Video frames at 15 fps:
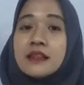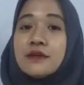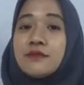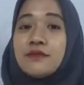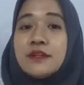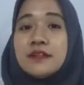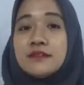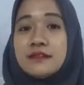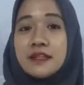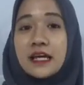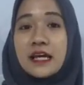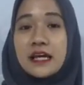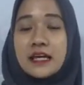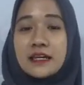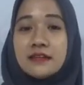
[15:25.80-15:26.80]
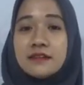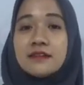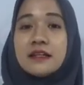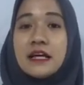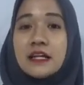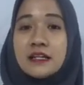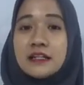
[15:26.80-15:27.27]
The first thing is
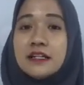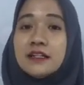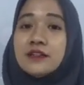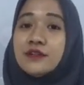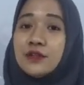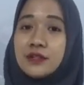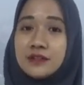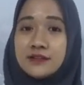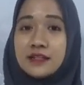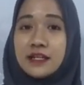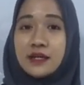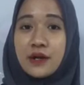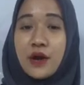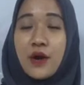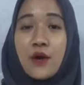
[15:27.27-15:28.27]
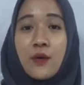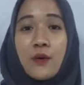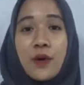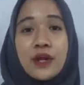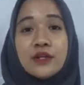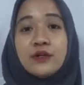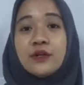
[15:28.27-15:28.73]
learn to listen.
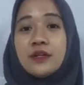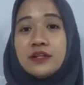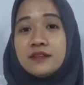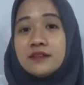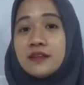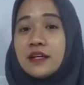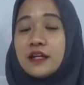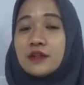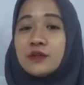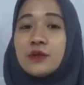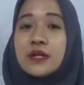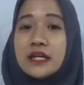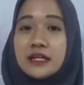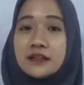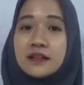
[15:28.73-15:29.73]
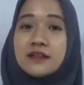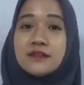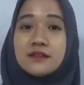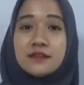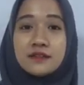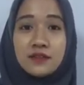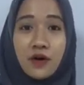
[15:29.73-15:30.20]
When you're listening to English
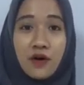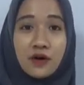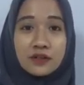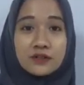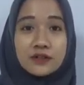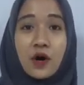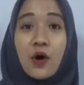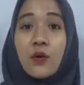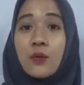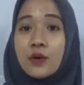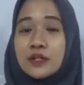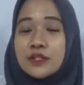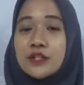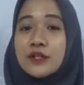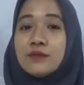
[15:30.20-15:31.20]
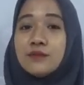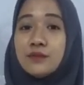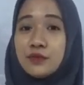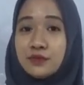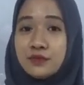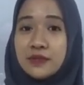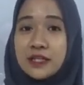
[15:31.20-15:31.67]
songs or watching a
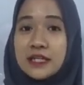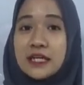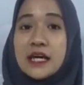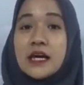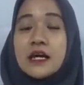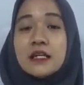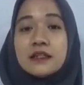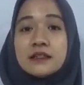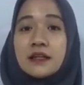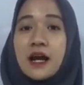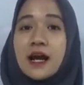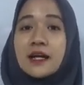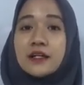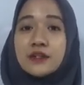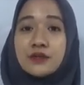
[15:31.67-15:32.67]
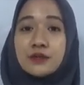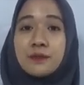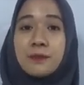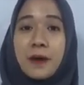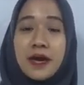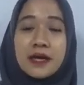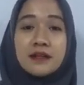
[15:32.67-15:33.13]
movie, try to
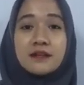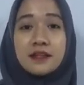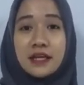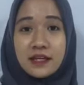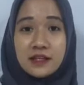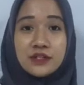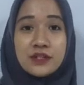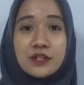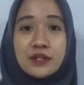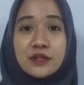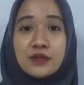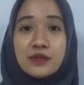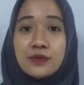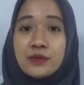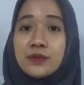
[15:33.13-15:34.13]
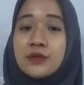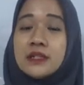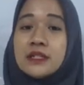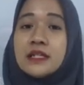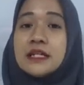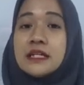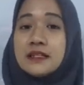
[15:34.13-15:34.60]
pay attention to
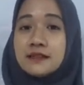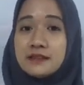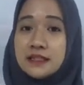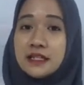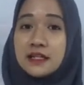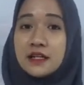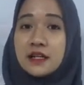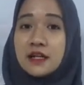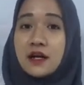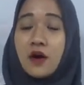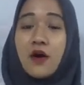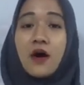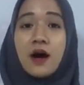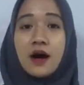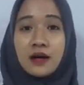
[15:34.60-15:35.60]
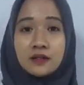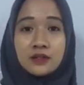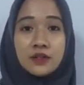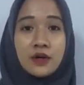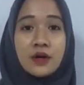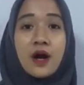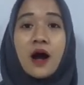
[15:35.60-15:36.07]
the singer or
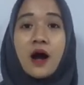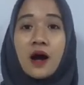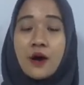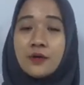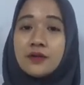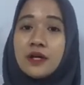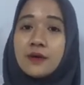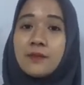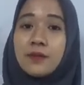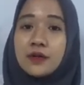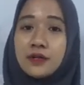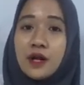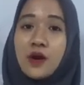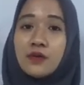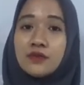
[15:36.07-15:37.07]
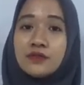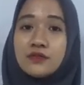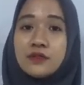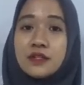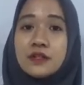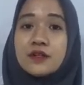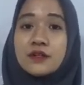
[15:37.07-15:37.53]
actor, how they pronounce
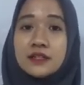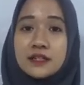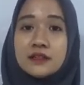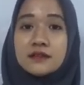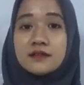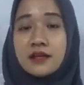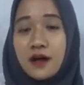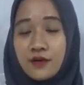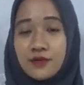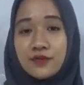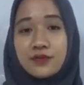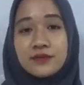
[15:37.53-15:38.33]
the R sound.